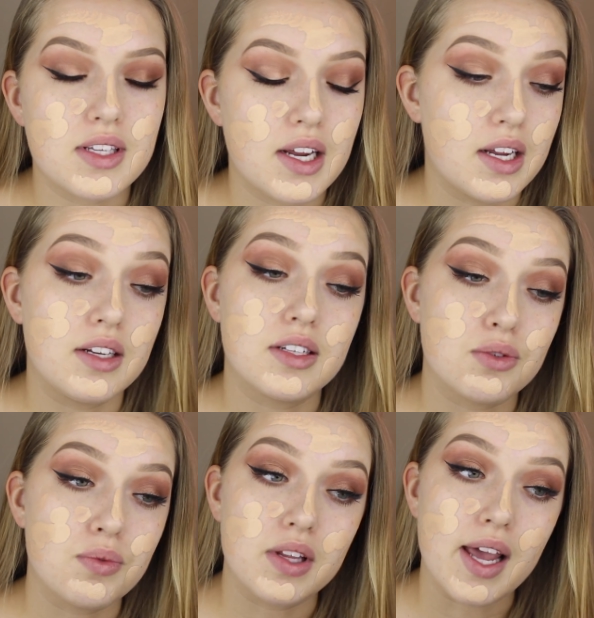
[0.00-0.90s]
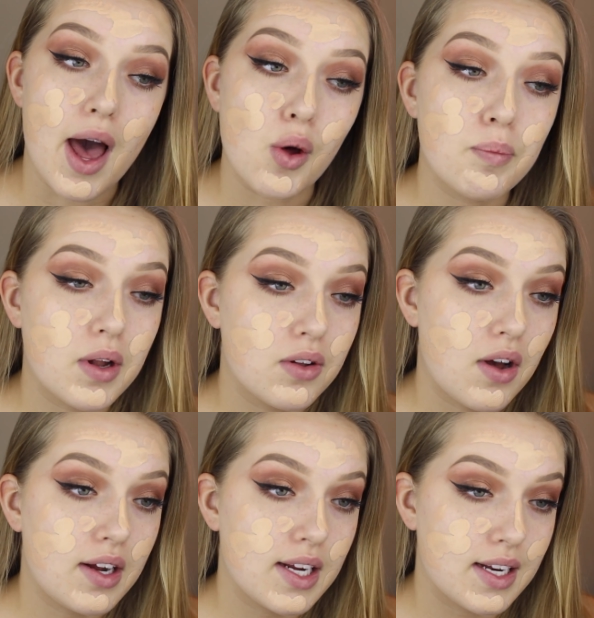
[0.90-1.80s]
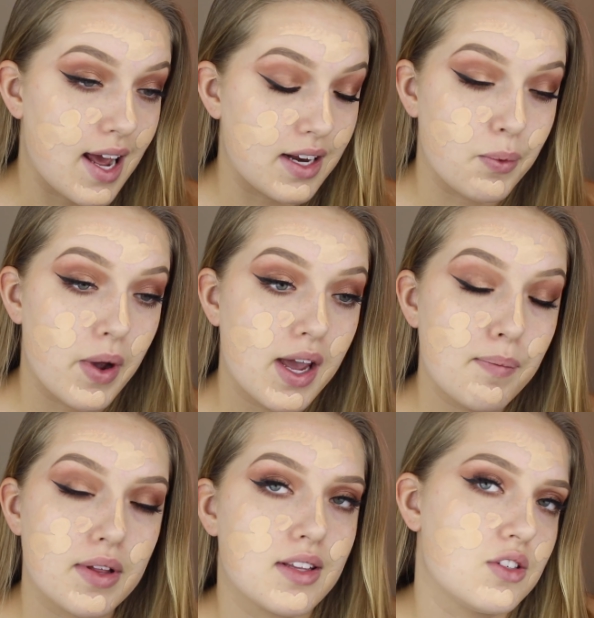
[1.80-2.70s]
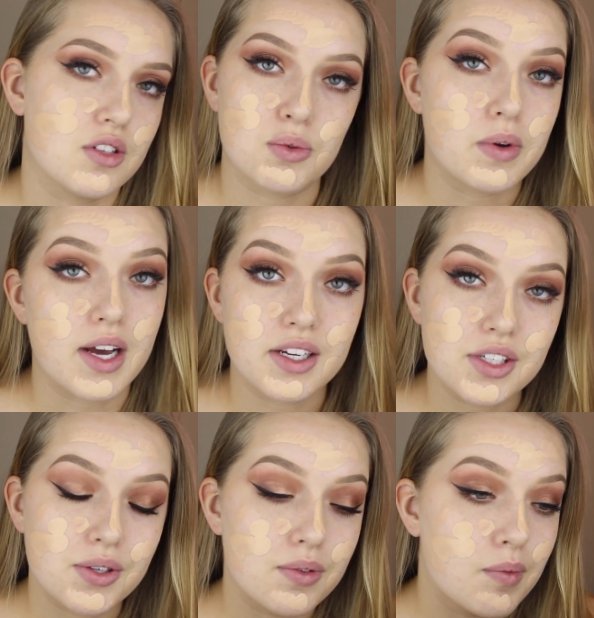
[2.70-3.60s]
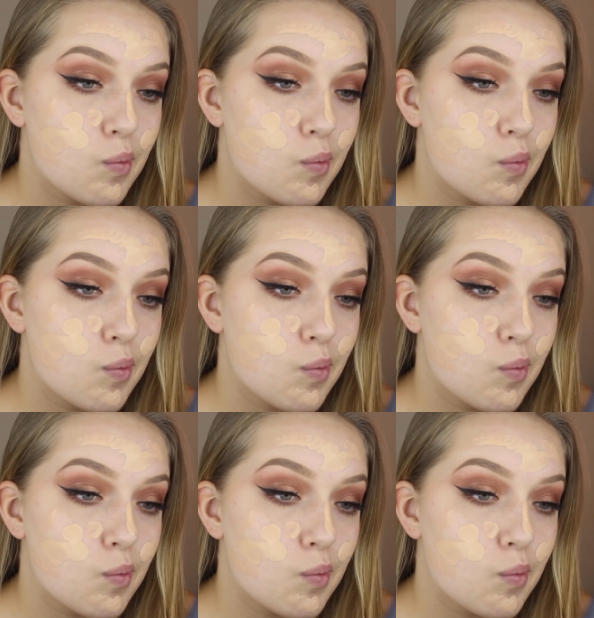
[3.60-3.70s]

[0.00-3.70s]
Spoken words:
It doesn't really help a lot in any way, but that's just what I do.